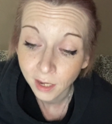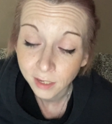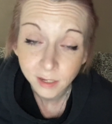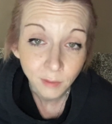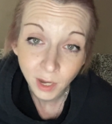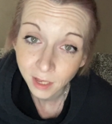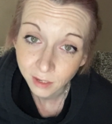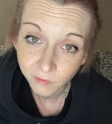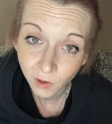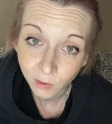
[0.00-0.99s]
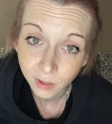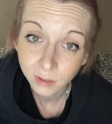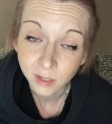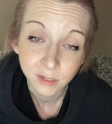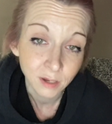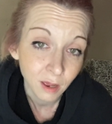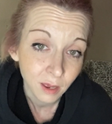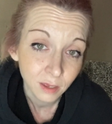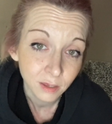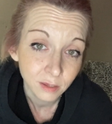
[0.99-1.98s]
it's not my kid's fault. It's not.